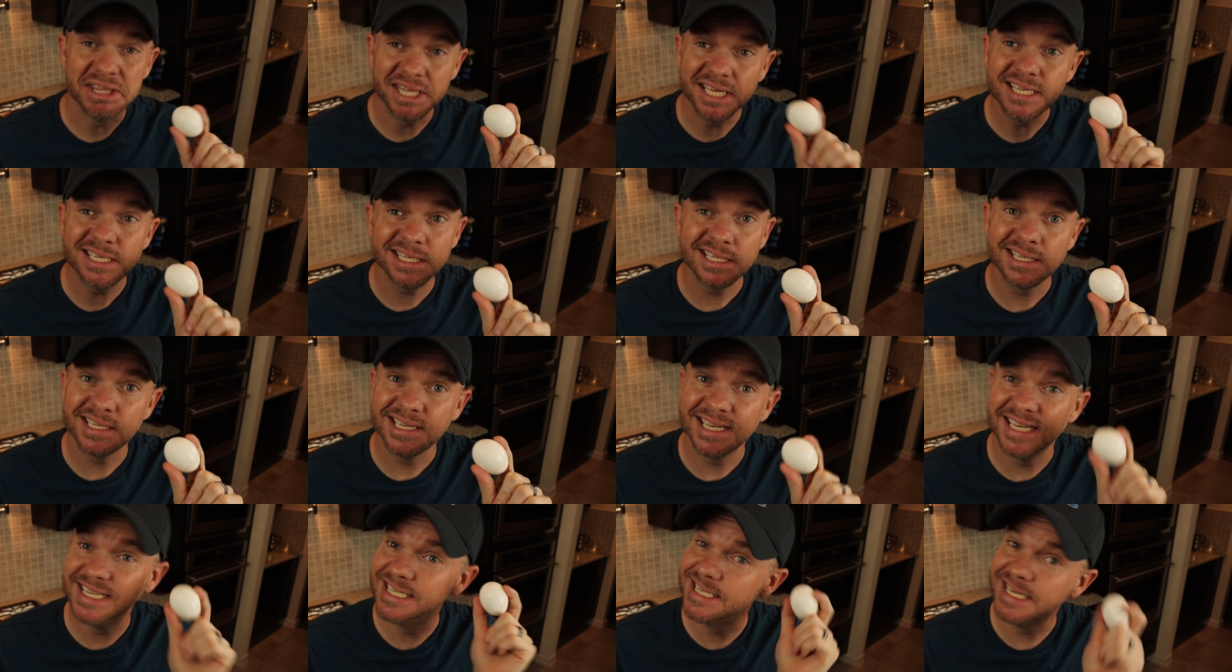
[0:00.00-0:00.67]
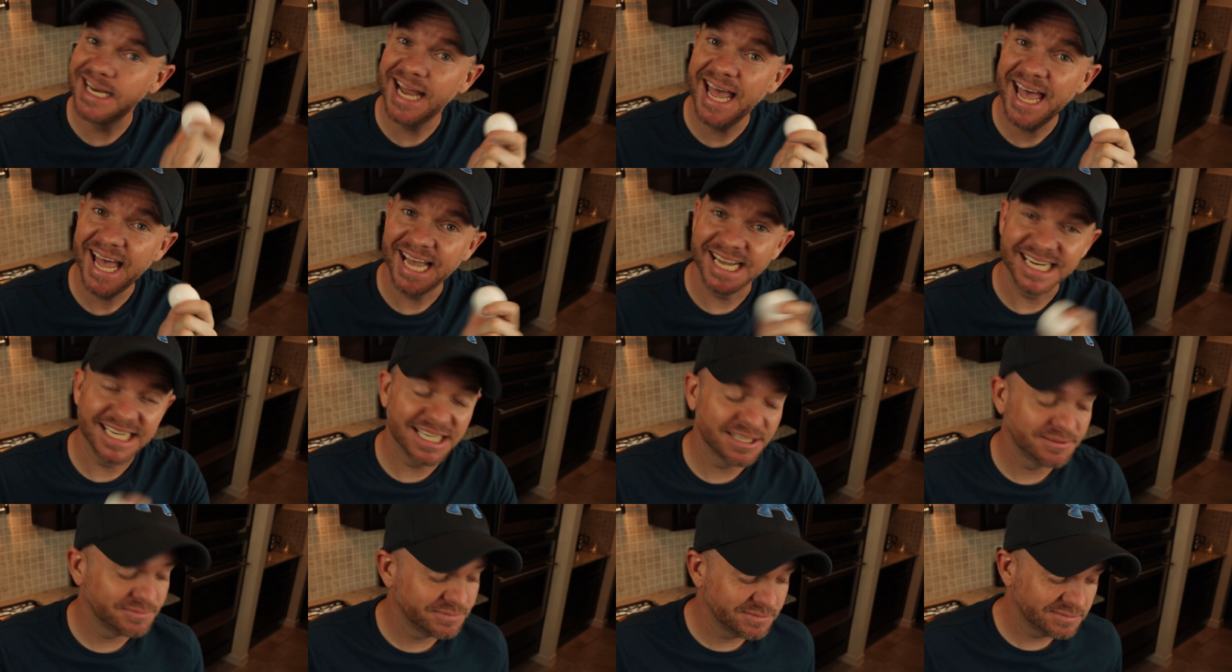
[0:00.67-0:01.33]
This is an
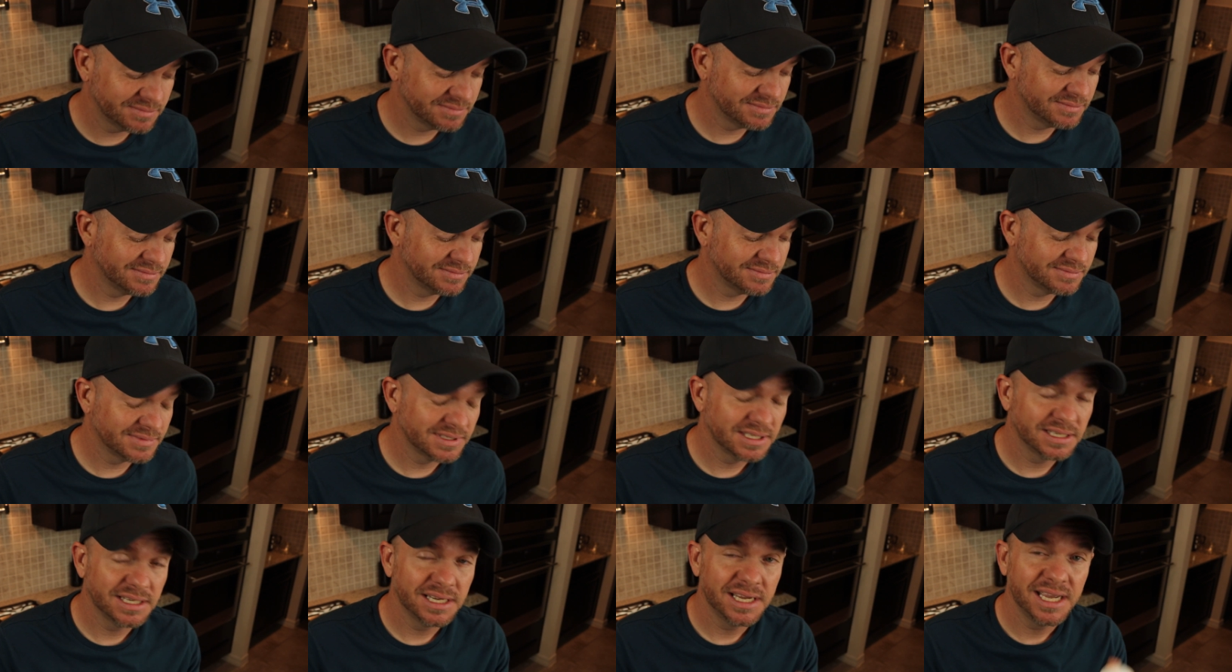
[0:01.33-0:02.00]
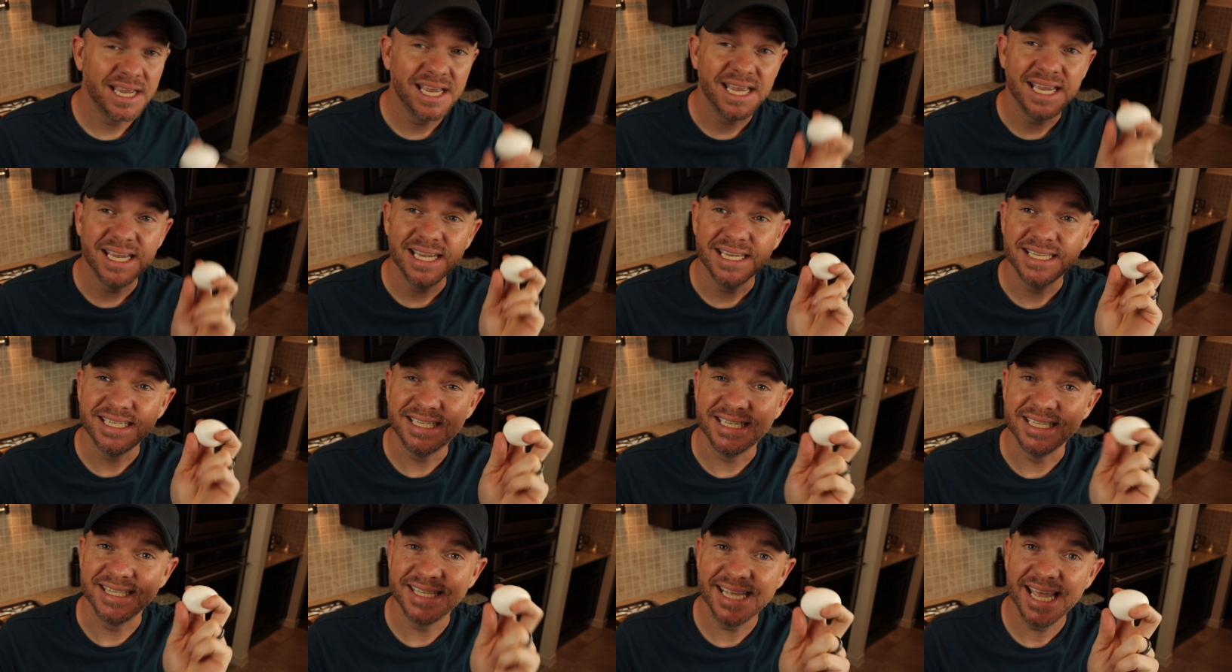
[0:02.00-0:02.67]
egg.
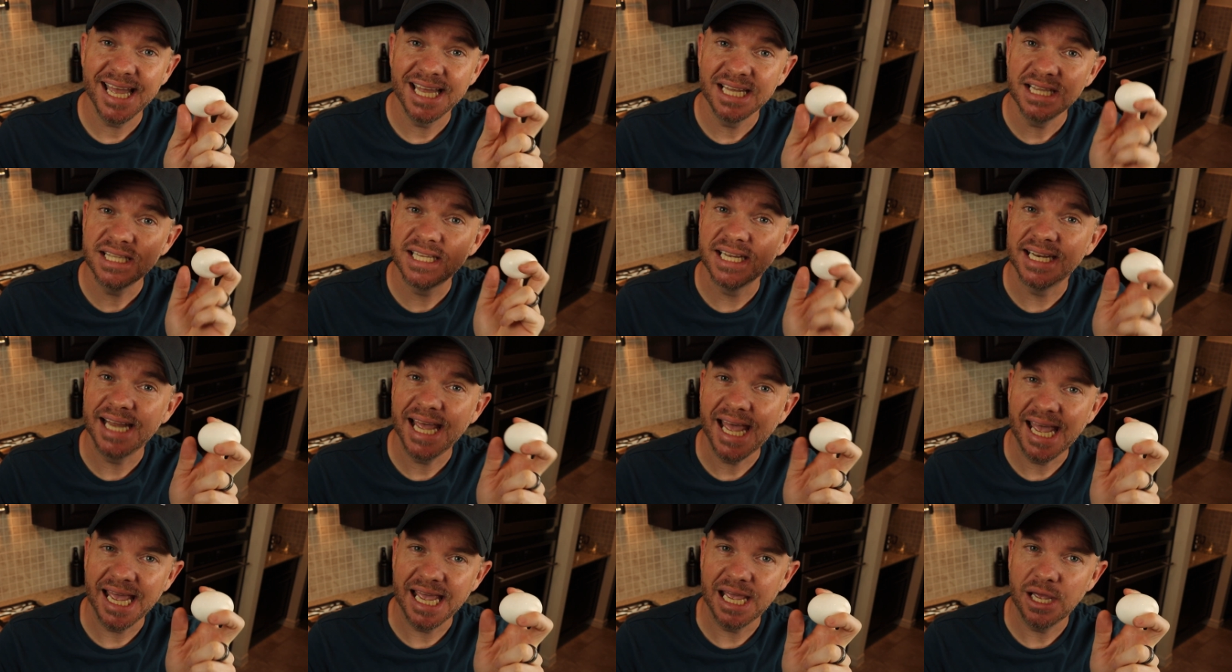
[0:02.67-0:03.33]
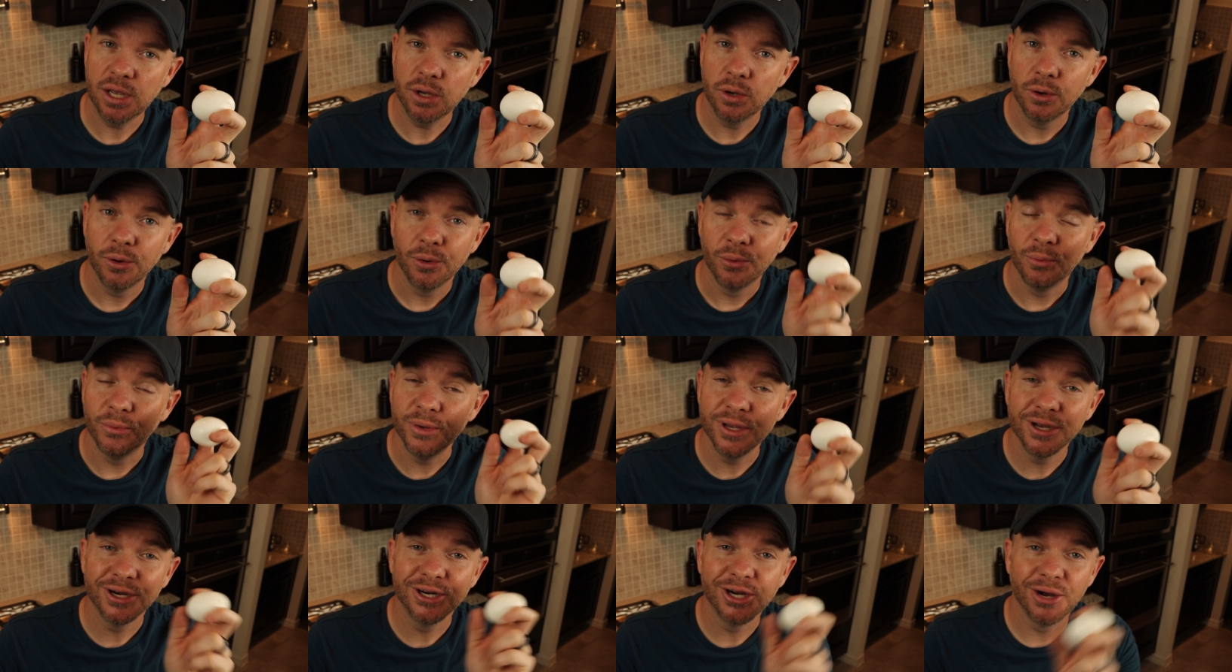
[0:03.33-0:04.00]
Today
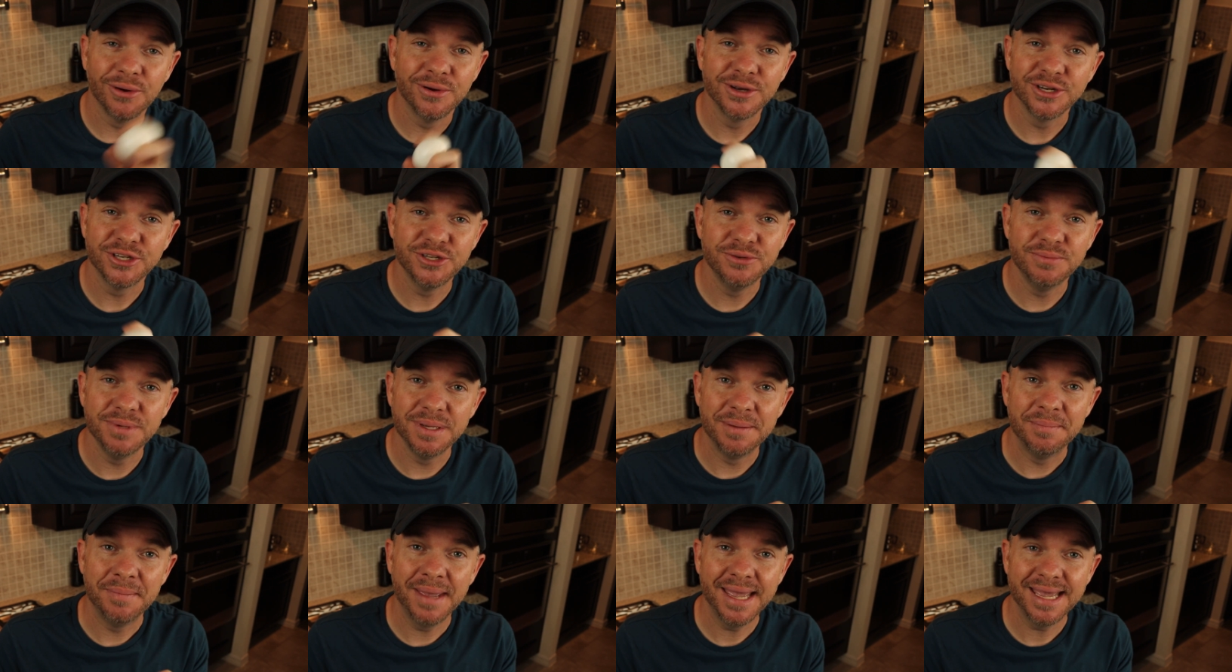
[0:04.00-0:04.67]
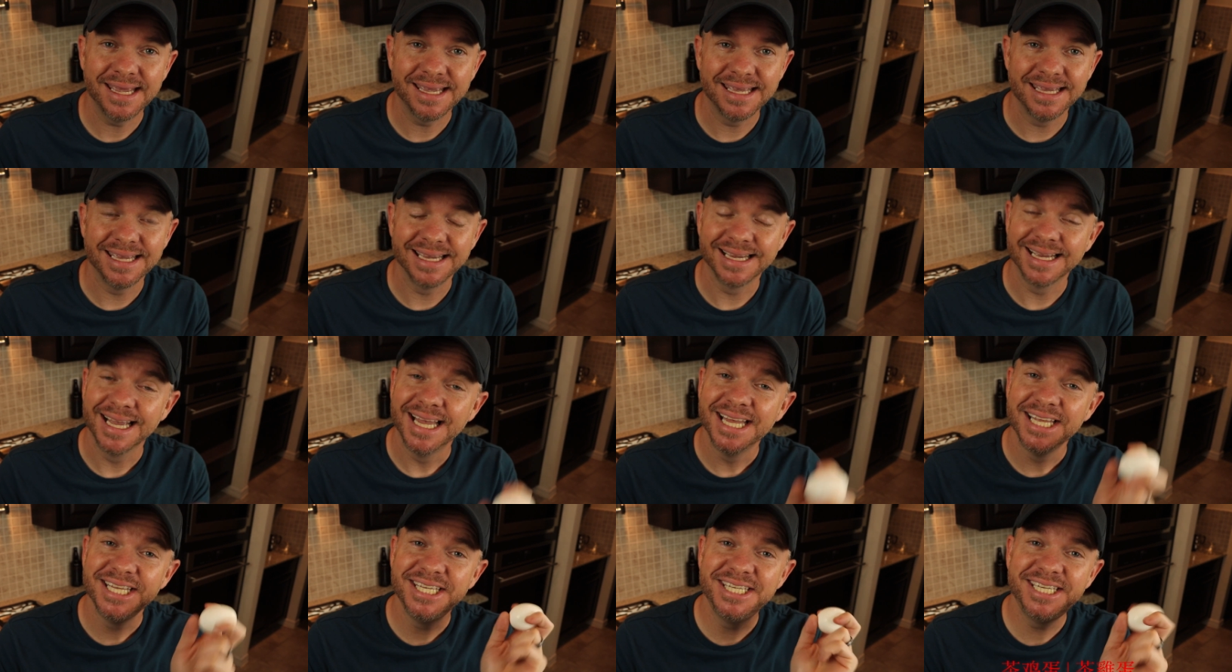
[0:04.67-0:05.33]
we are going to be
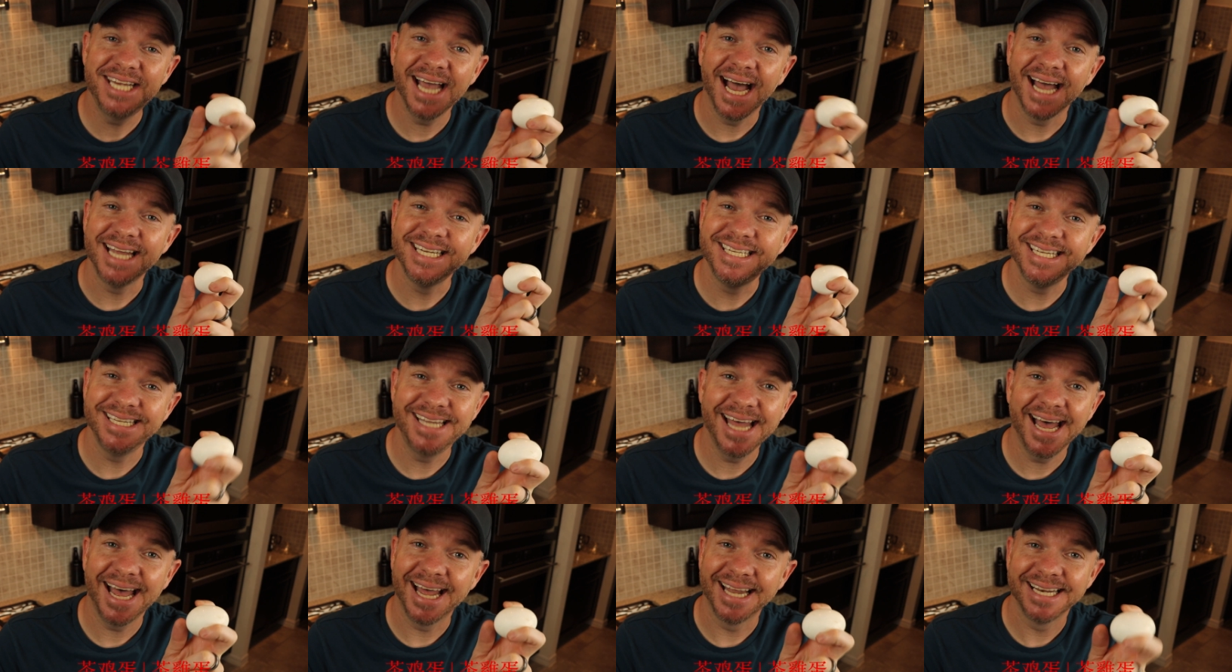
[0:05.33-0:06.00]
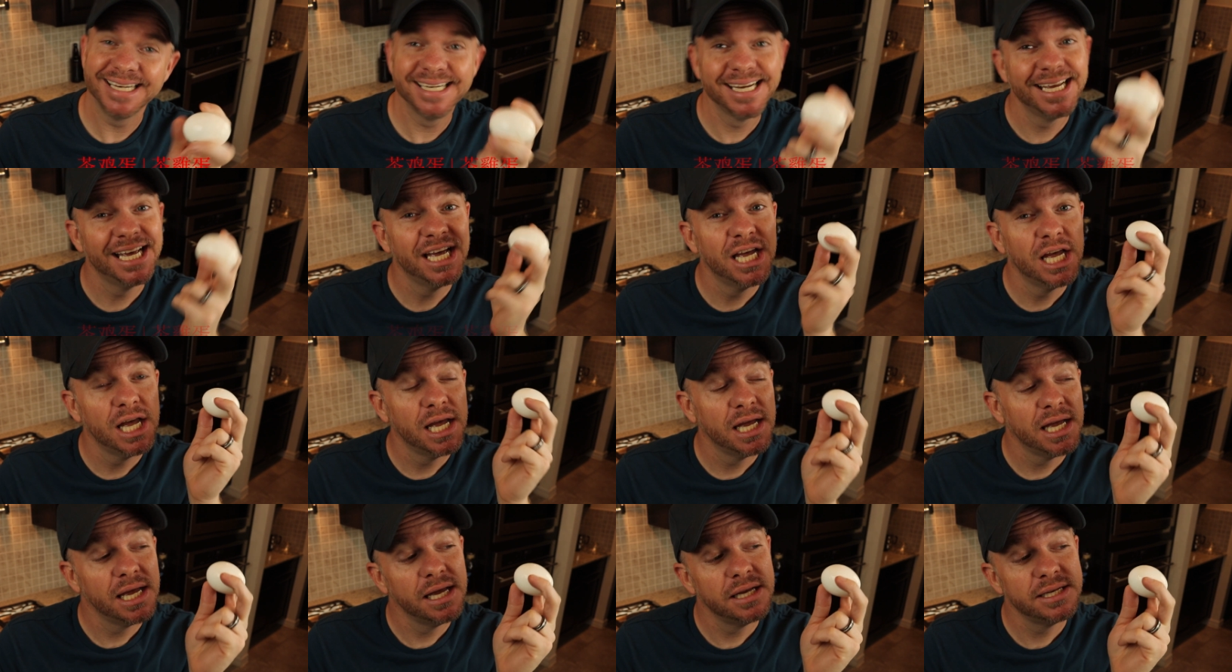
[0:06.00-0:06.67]
making cha jidan,
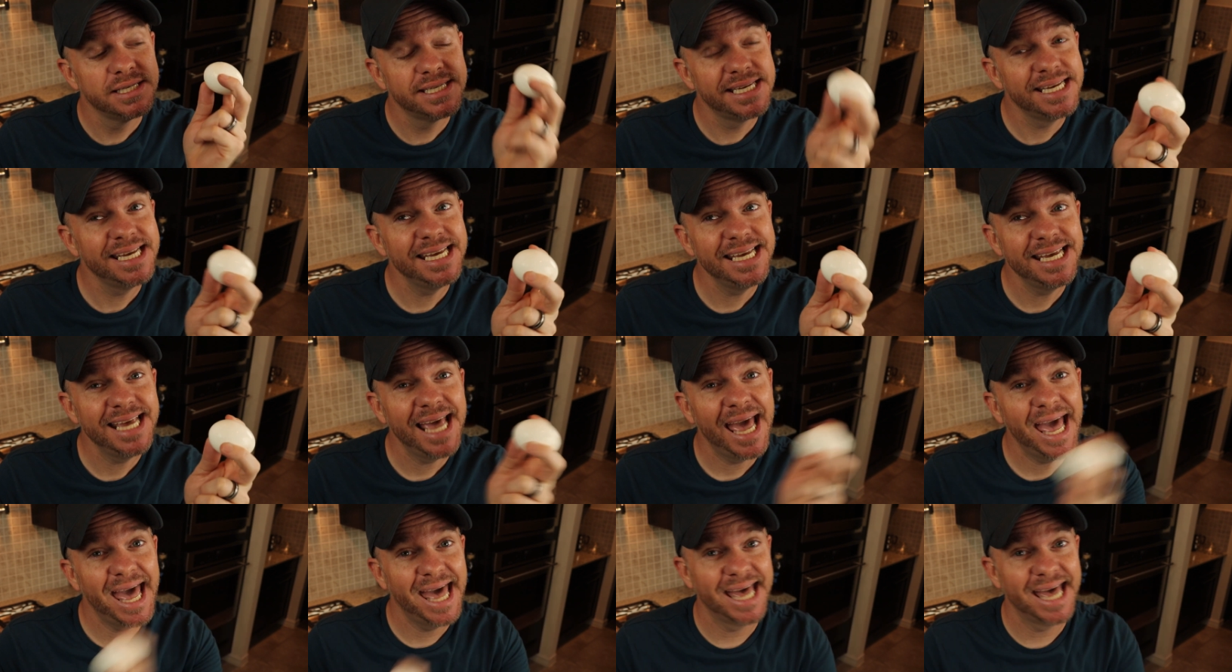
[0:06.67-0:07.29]
tea